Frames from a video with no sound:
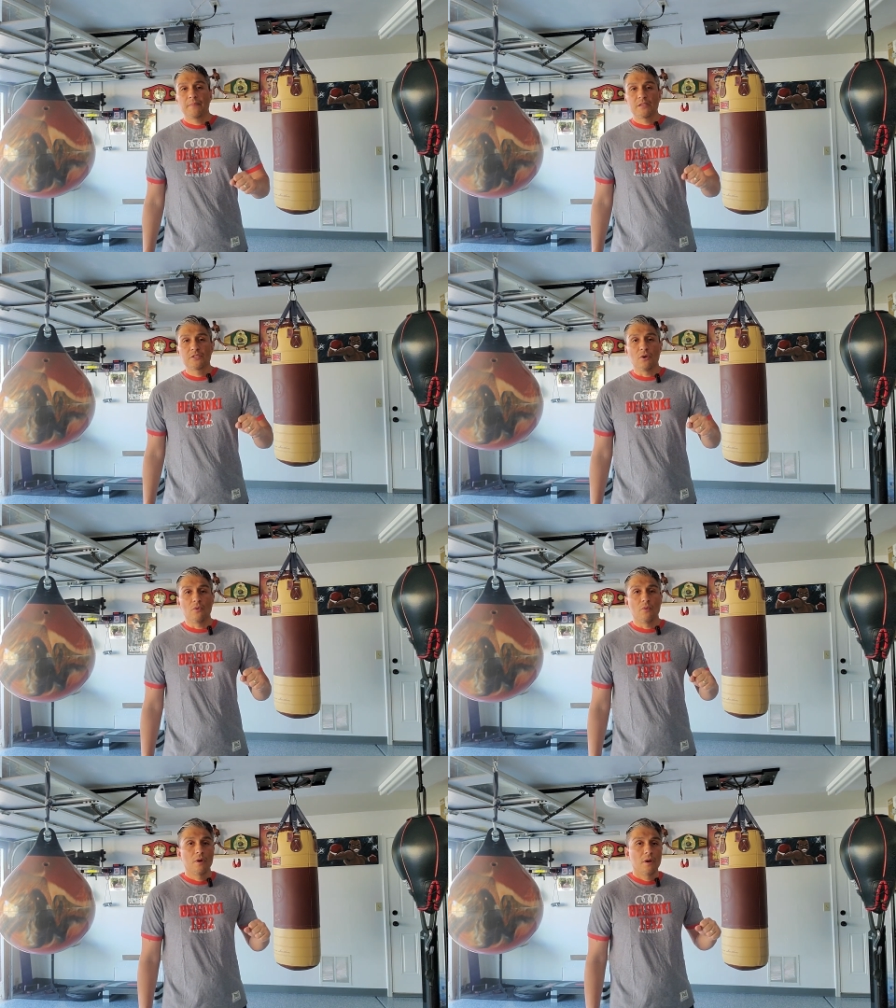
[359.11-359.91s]

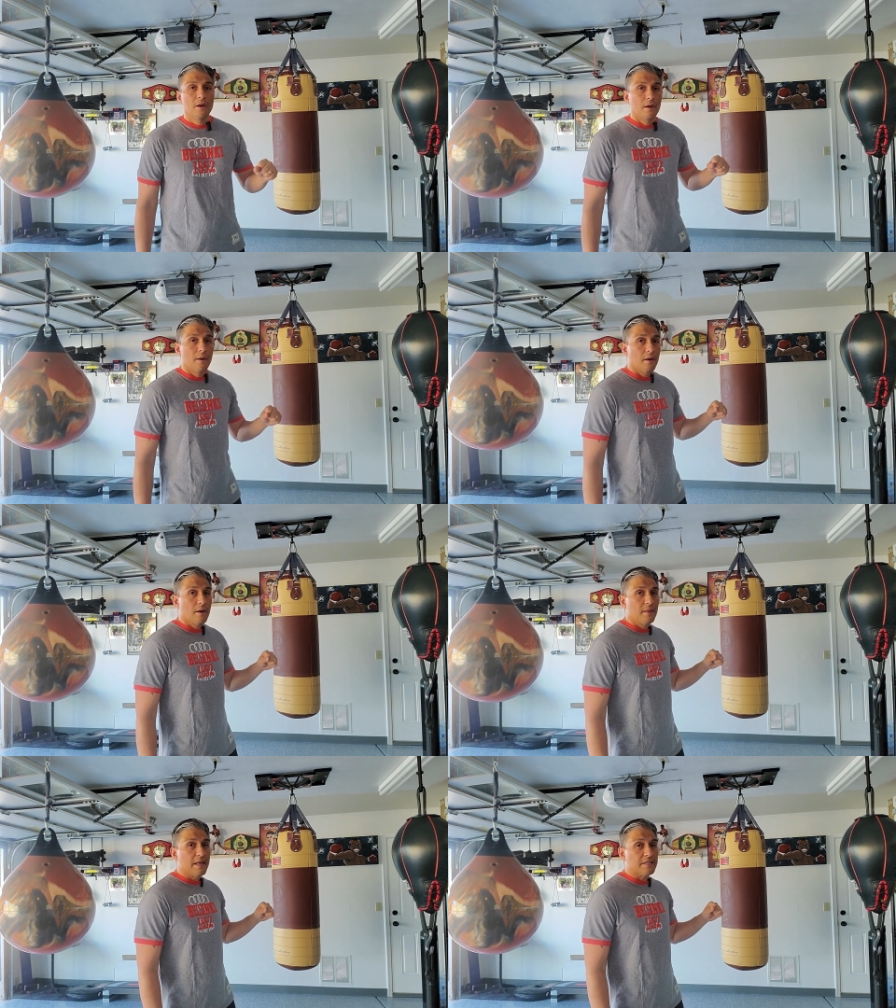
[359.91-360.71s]
So
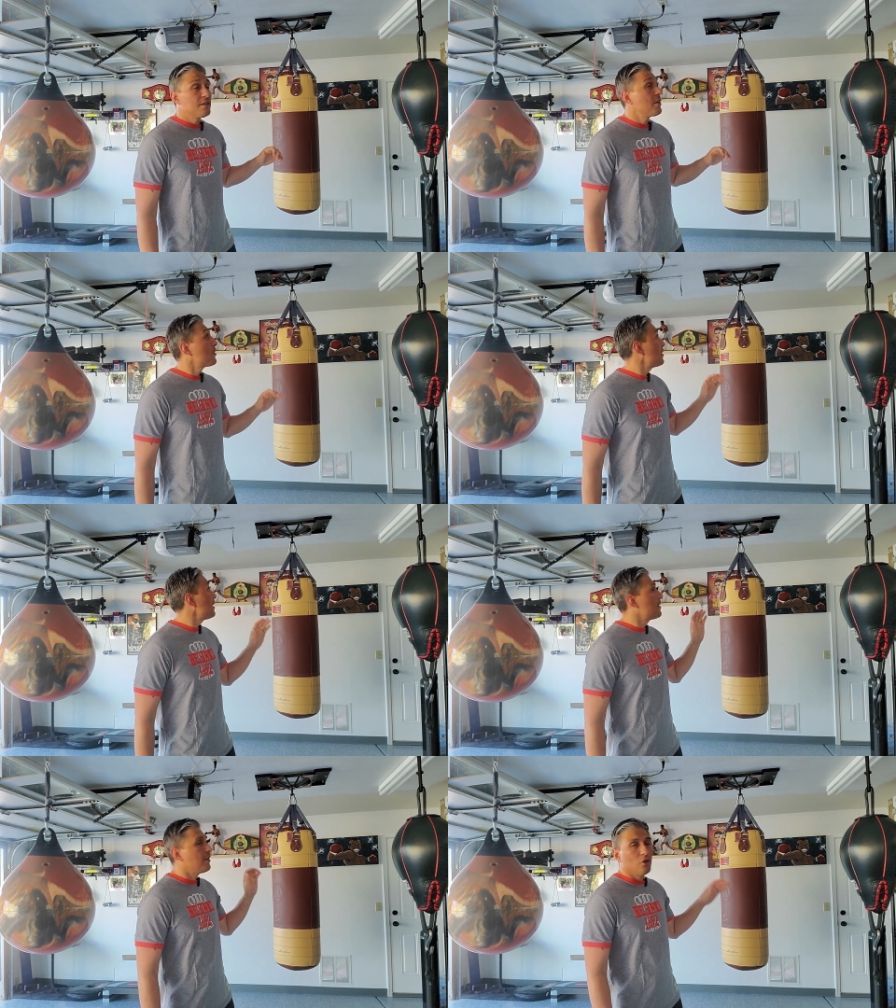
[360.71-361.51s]
that's another good
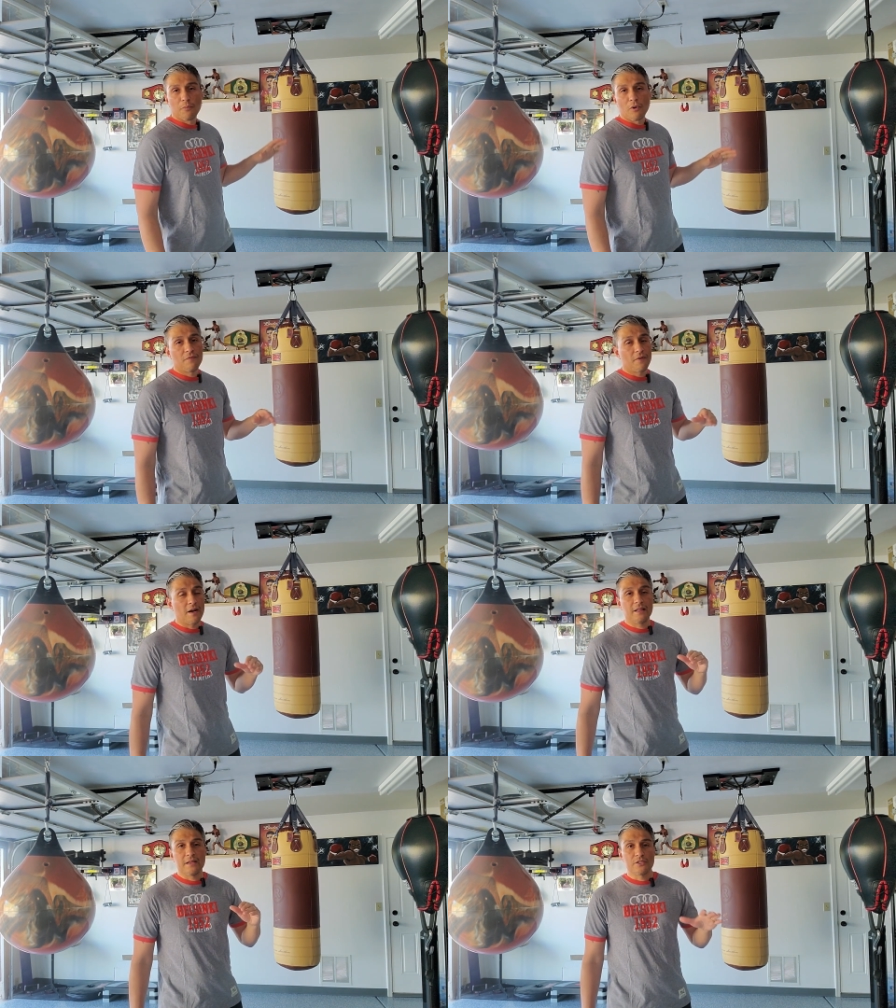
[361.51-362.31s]
thing. The low
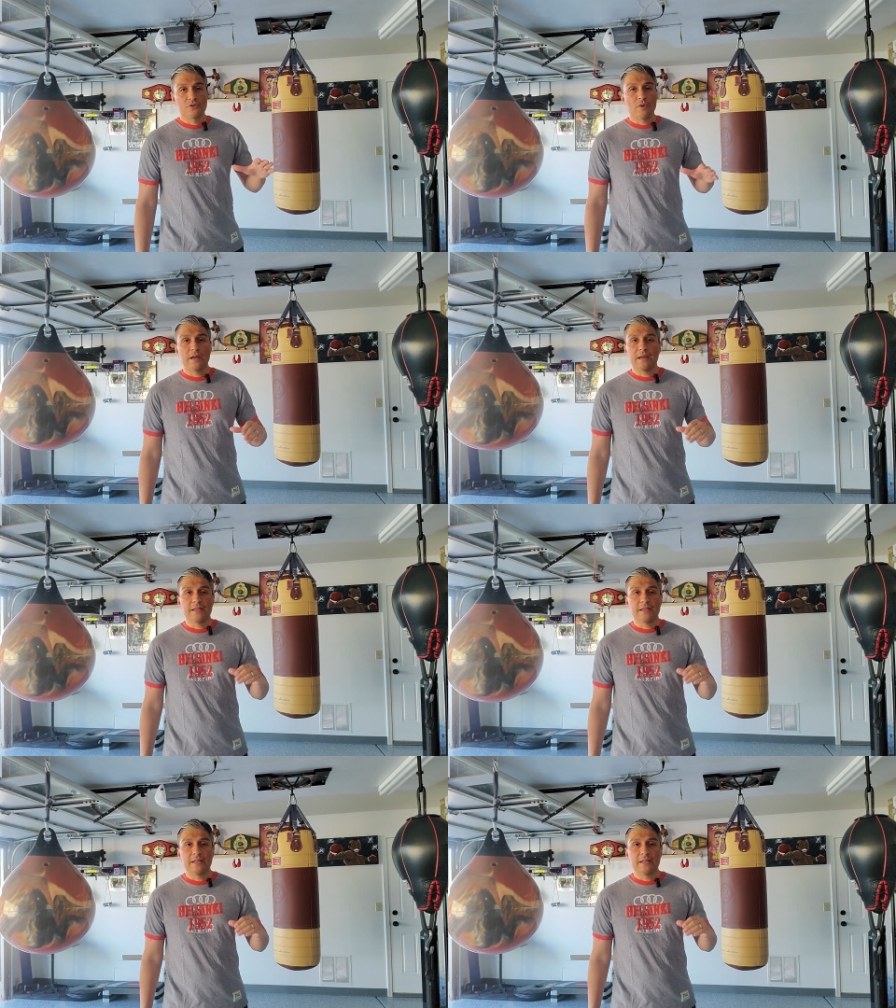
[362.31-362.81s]
profile is great.